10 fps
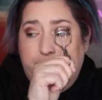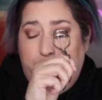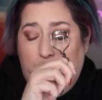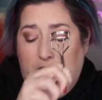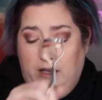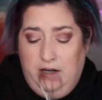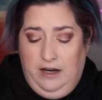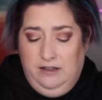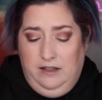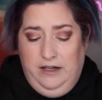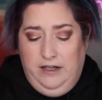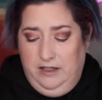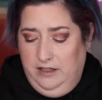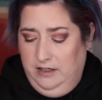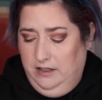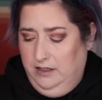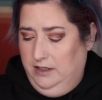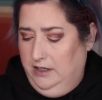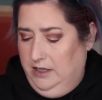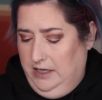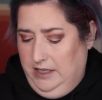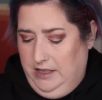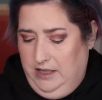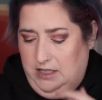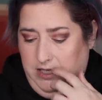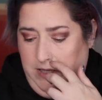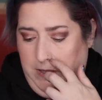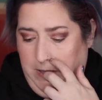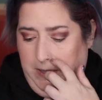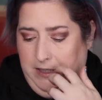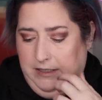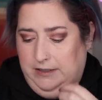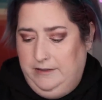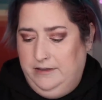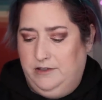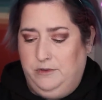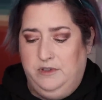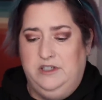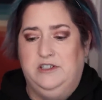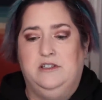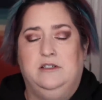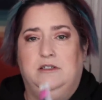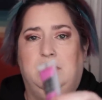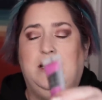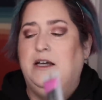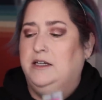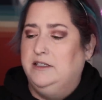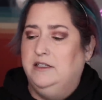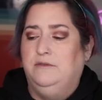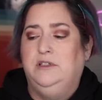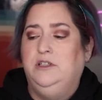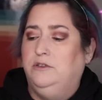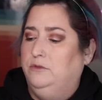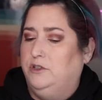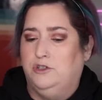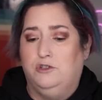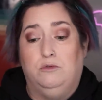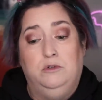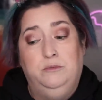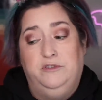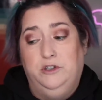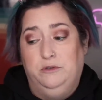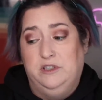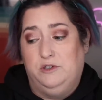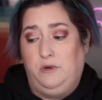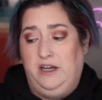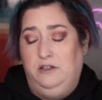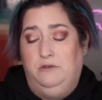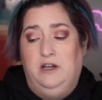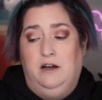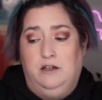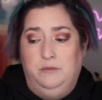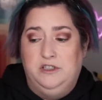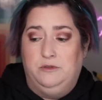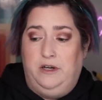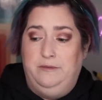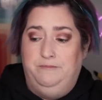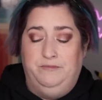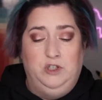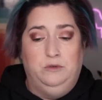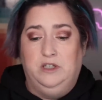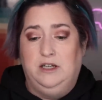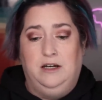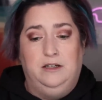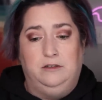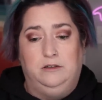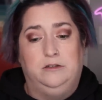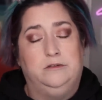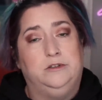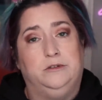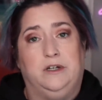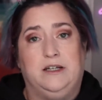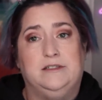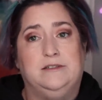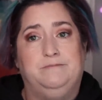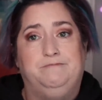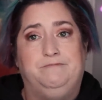but I like the, so there's the Ziva, you, there's no room for you this way. You cannot come this way. You cannot, oh, you guys.